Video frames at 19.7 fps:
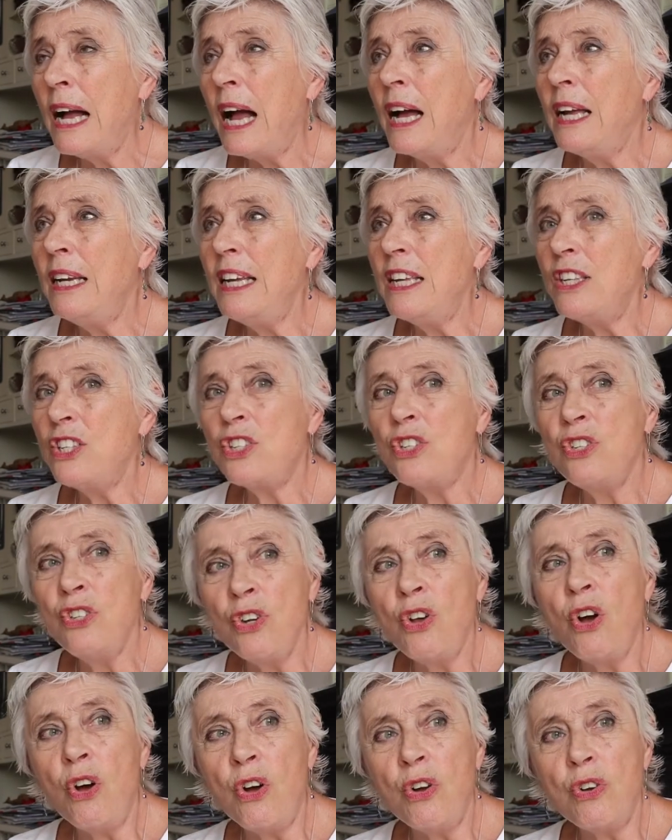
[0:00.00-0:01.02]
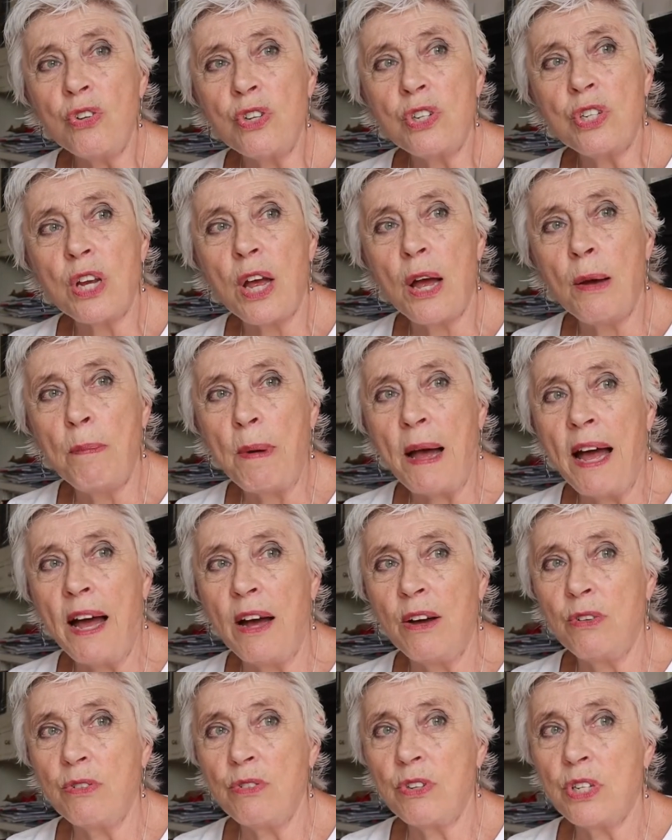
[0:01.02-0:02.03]
And it's not
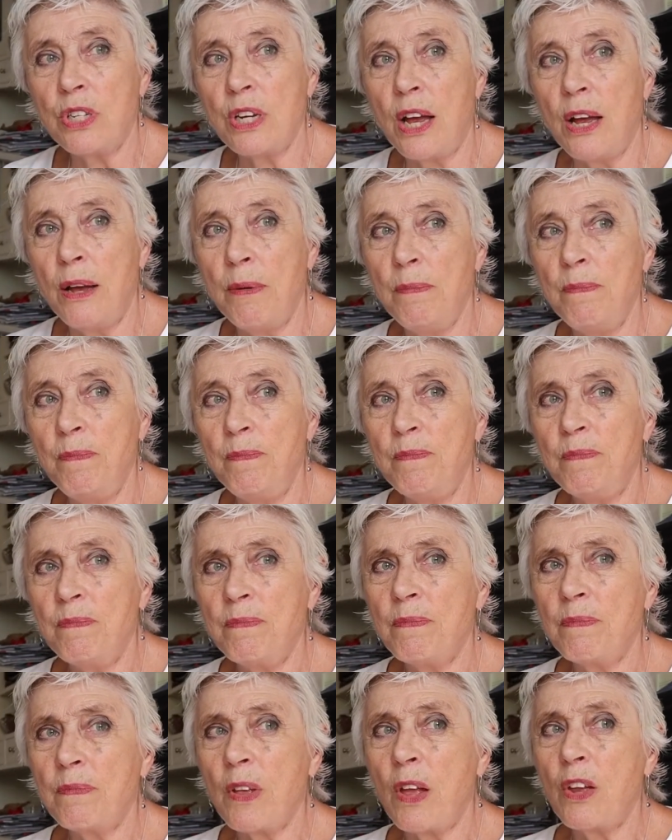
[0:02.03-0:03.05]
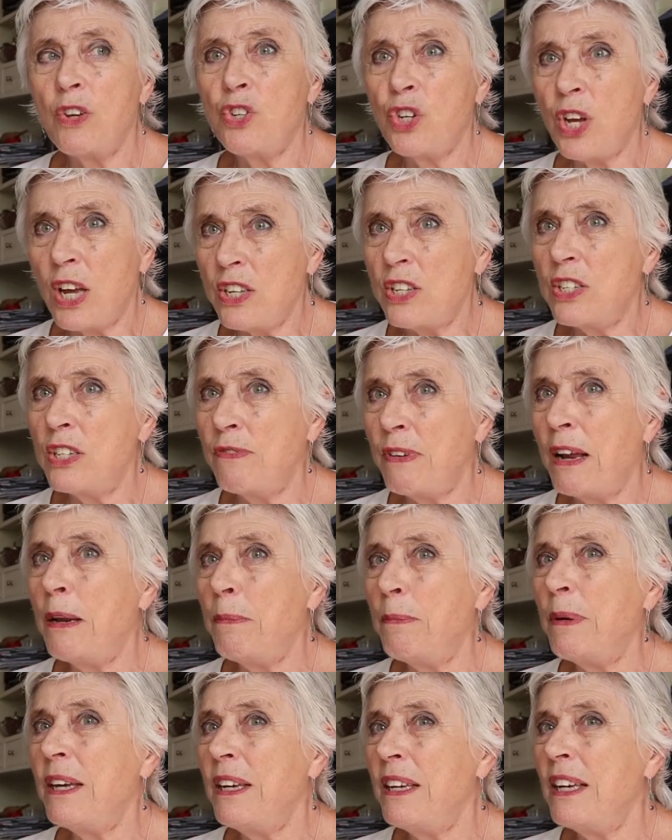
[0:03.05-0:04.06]
about just
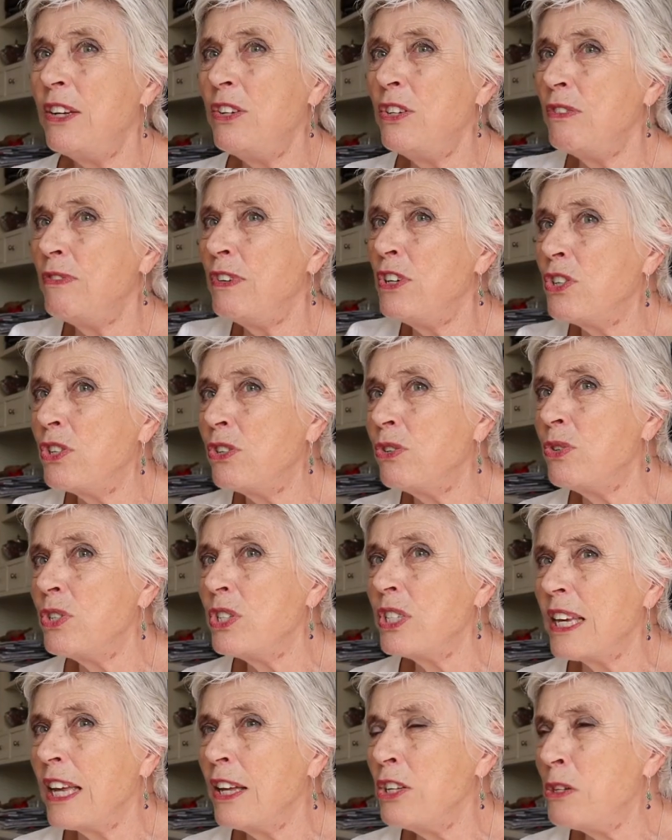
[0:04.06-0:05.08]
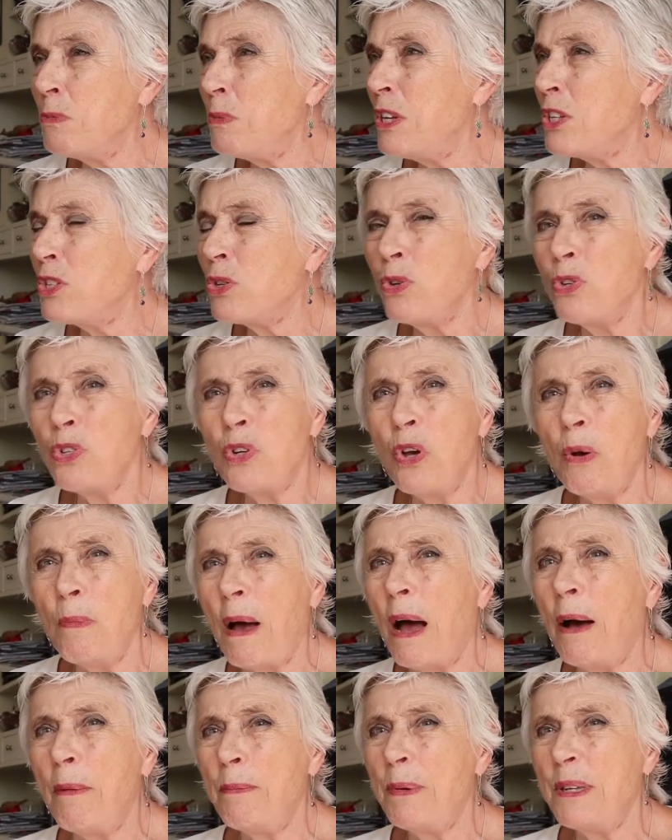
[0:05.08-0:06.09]
developing individual skills, but it's also
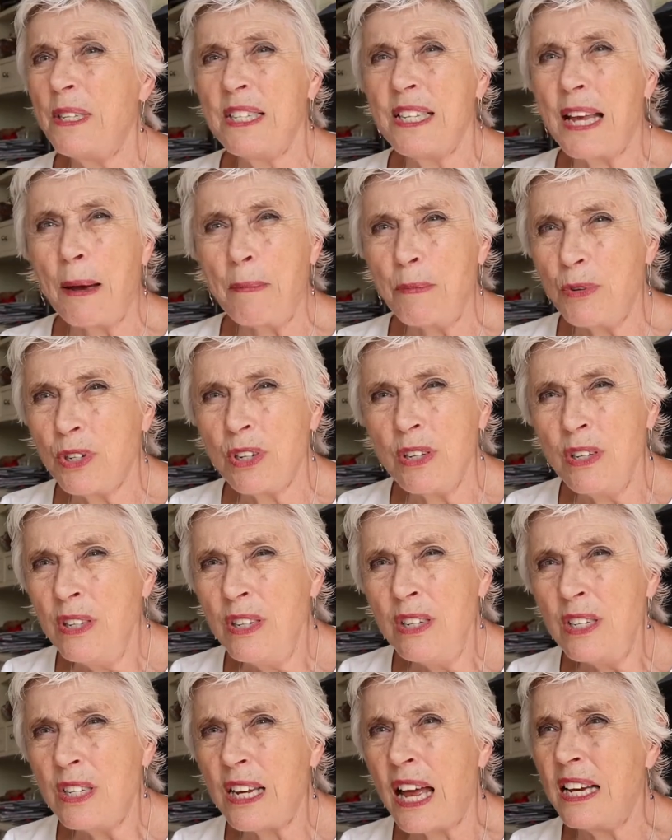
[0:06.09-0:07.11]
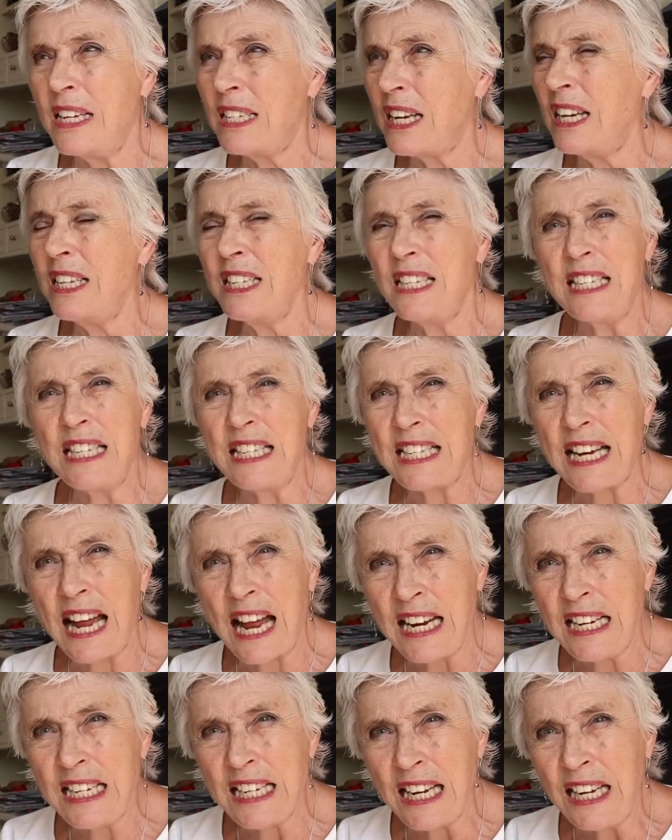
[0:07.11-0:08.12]
about perceptions and
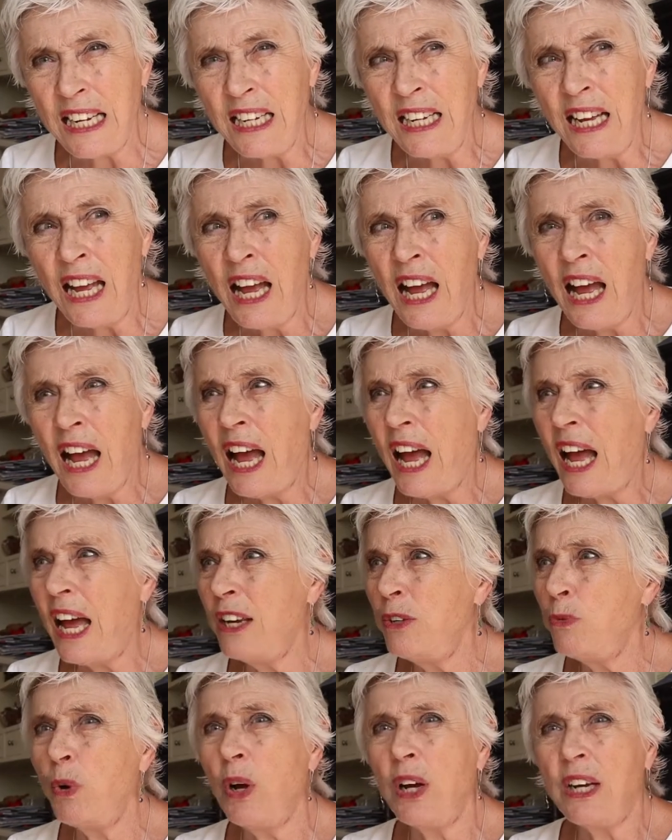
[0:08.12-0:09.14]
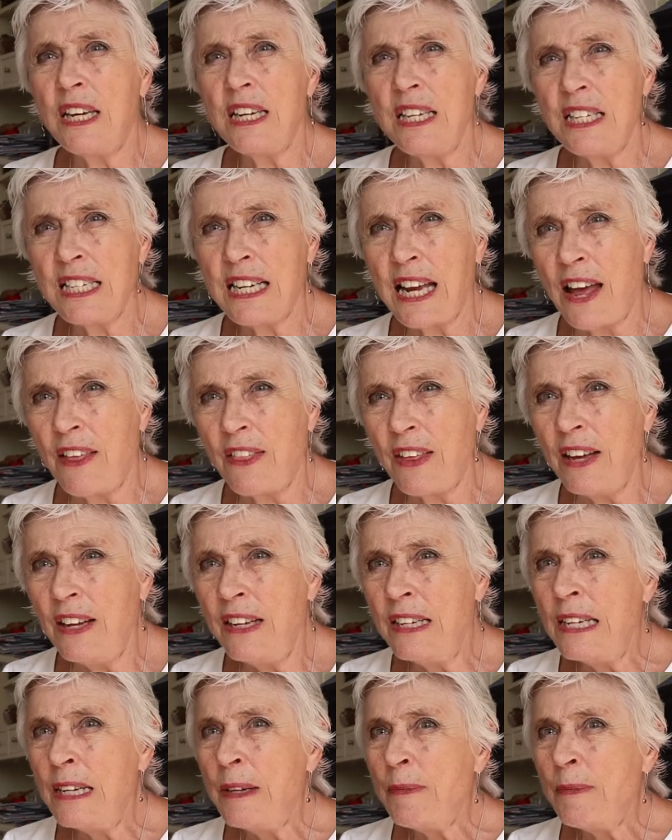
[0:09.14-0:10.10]
understanding and working together.